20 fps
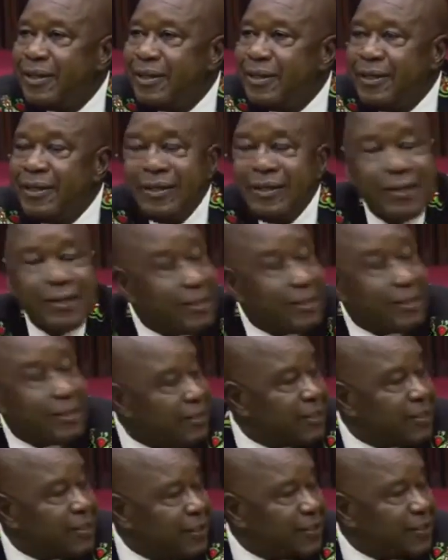in this
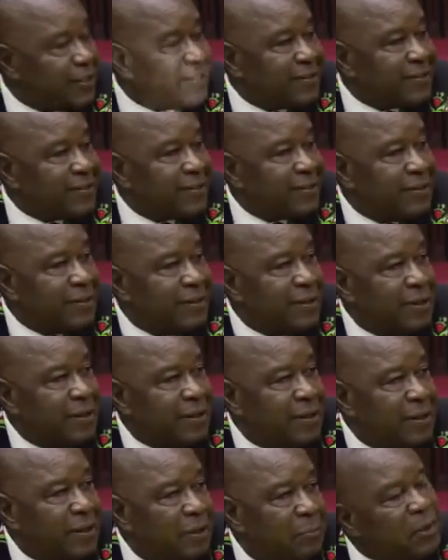instance.
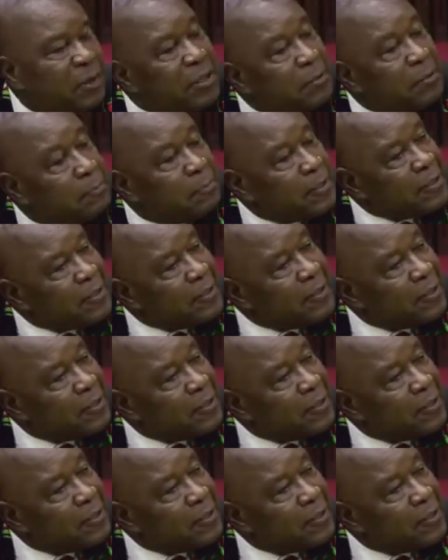But the president